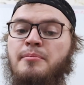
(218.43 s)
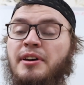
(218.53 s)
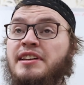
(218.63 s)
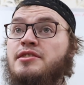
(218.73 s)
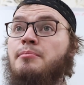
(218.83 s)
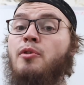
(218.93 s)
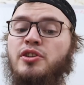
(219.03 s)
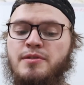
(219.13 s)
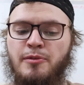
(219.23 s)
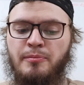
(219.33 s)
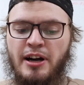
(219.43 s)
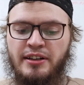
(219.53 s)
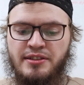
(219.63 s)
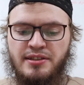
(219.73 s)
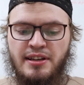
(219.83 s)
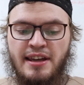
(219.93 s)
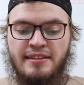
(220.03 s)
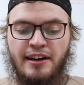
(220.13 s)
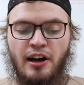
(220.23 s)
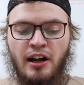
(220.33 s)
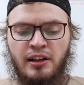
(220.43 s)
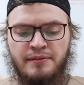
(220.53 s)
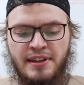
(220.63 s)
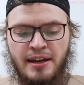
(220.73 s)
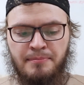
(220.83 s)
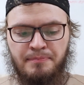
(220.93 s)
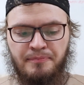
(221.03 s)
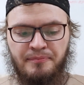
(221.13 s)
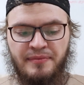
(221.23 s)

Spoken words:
but these are multiple partners, then all of them,